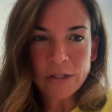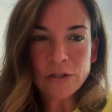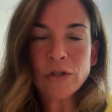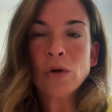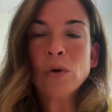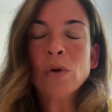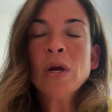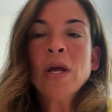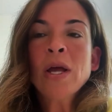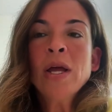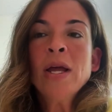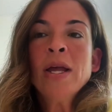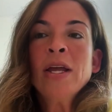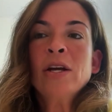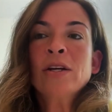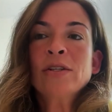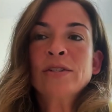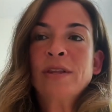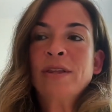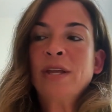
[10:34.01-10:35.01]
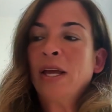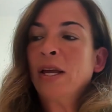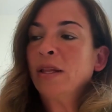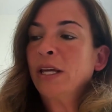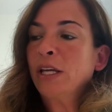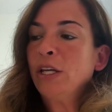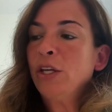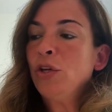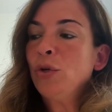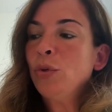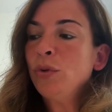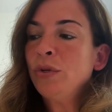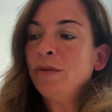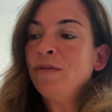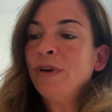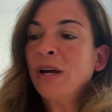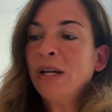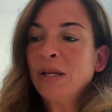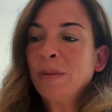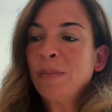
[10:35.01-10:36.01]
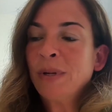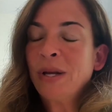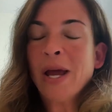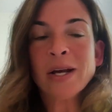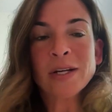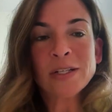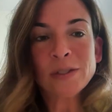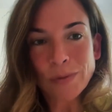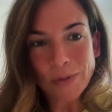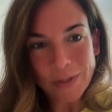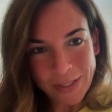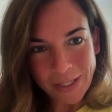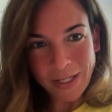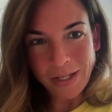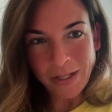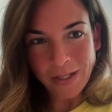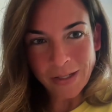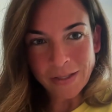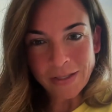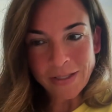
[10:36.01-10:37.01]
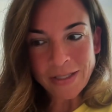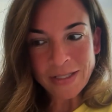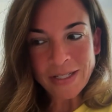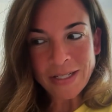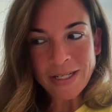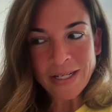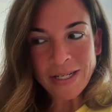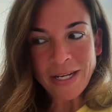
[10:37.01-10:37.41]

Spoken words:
And so here's the thing, like you develop an expertise